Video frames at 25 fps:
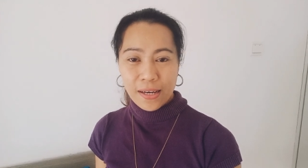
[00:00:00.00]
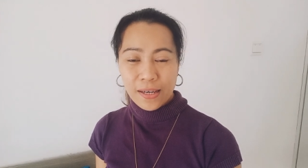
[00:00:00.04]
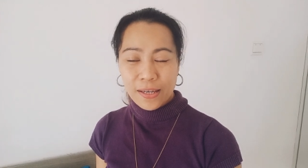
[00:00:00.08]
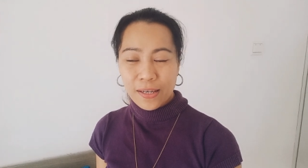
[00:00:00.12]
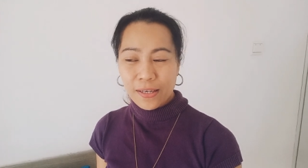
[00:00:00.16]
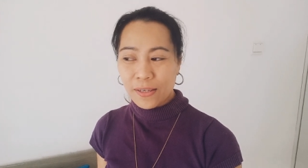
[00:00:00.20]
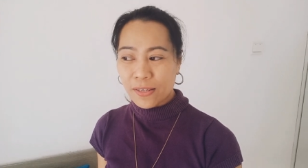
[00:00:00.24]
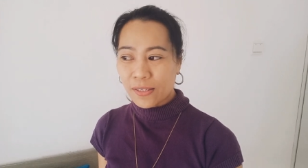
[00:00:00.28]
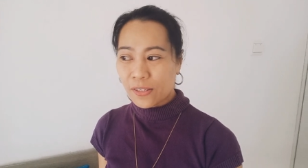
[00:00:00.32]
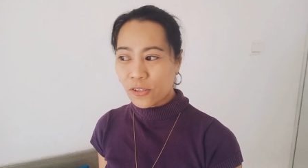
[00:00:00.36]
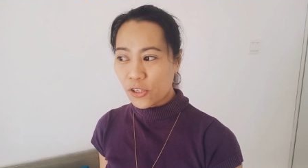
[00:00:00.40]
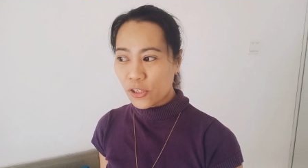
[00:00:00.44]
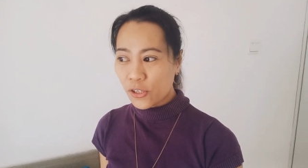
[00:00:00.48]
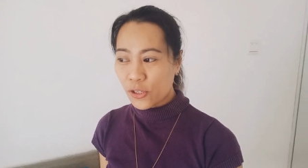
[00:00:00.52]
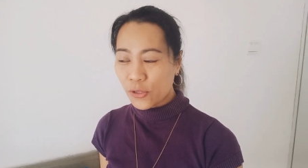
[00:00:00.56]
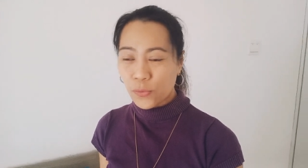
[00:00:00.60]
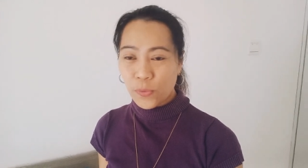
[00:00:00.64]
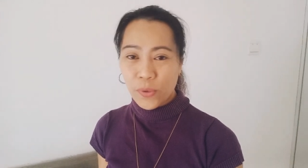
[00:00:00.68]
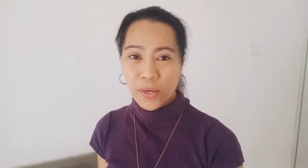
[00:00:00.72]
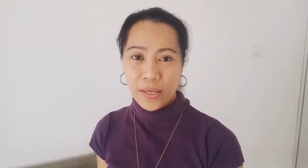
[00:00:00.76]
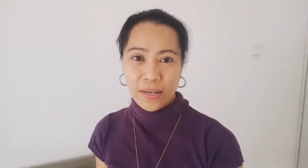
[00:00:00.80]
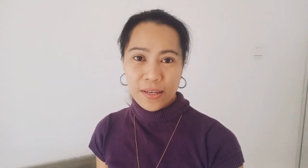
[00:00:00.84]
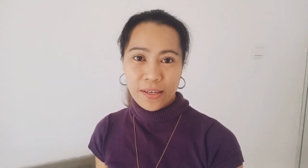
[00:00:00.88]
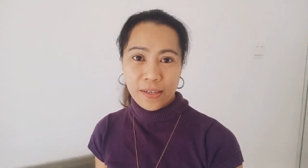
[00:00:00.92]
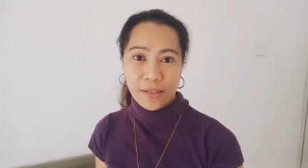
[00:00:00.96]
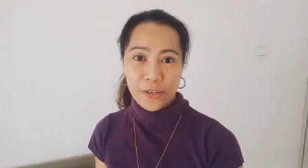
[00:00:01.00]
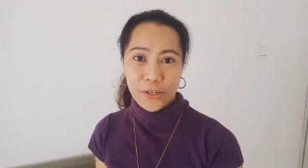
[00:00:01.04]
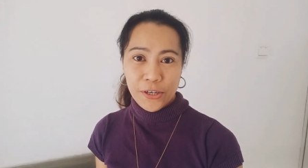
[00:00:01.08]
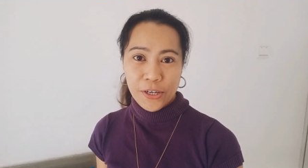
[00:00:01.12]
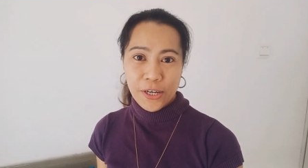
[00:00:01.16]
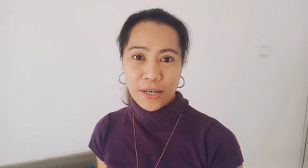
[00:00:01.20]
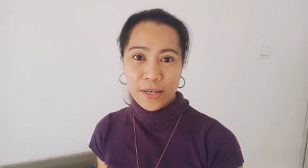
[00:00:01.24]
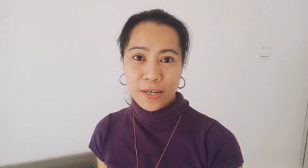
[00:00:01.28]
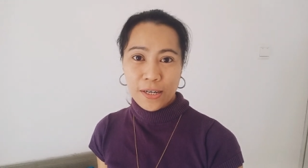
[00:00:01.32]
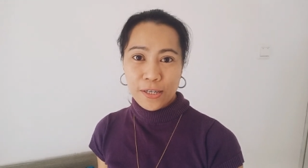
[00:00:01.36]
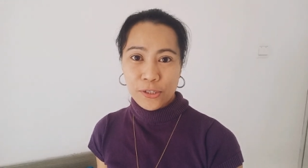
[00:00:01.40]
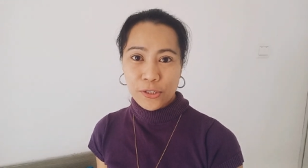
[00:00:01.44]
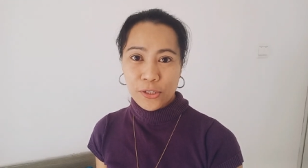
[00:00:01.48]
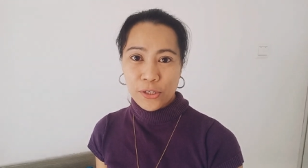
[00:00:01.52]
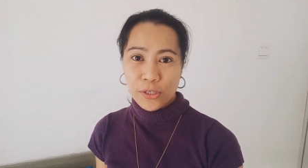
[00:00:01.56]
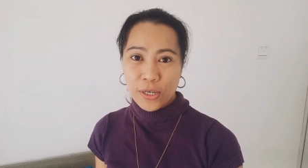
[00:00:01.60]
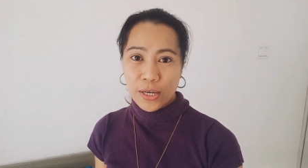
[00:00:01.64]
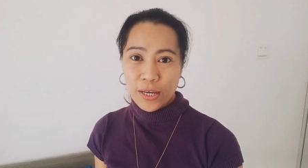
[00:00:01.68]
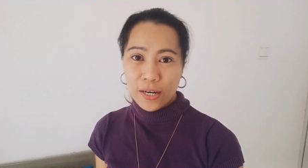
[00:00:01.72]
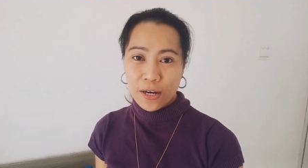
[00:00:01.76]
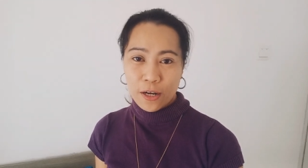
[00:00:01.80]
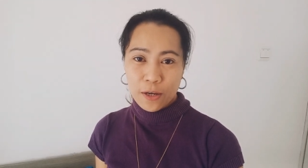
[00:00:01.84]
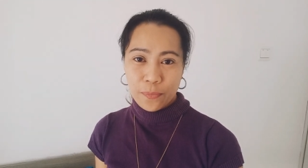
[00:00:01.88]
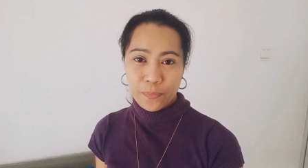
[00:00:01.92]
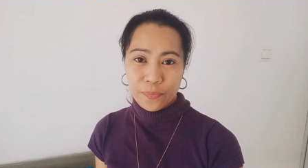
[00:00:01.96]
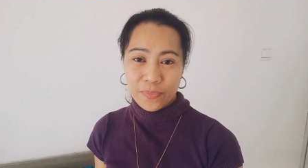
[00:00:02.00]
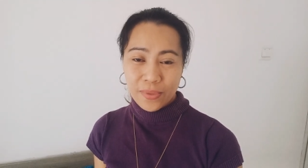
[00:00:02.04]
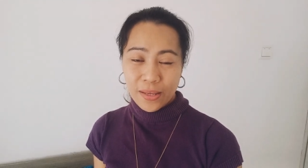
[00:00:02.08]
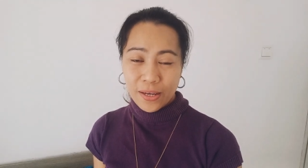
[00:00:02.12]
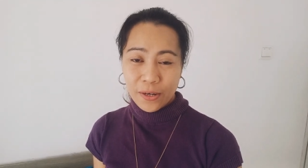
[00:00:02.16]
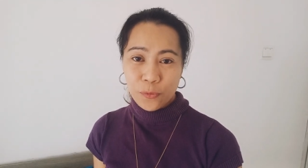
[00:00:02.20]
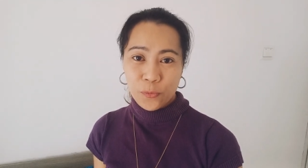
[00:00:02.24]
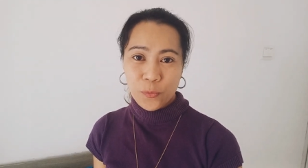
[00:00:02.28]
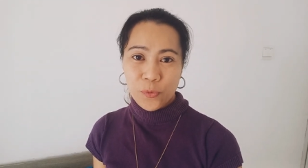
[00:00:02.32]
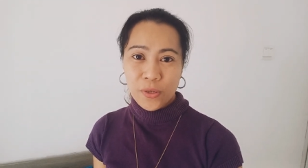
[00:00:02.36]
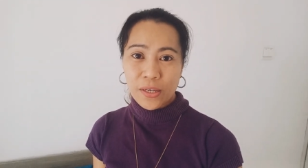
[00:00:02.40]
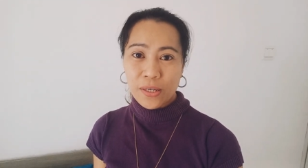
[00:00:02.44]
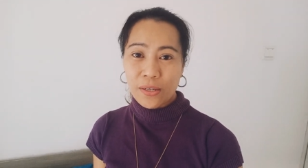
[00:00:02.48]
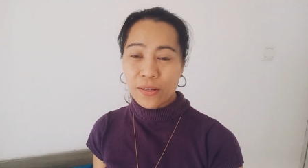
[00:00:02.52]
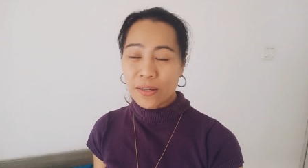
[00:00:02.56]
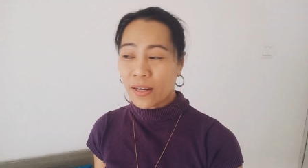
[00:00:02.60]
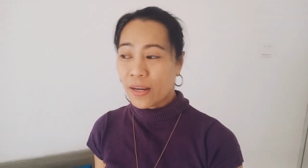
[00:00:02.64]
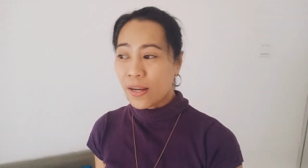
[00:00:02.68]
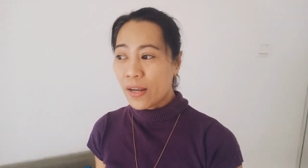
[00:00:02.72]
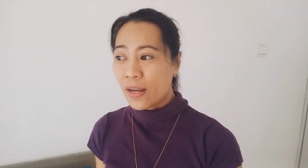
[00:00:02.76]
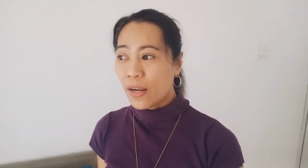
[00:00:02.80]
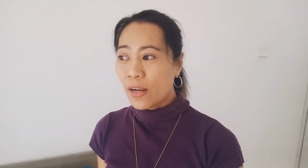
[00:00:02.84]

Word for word: I just waiting Ariana to get up then we're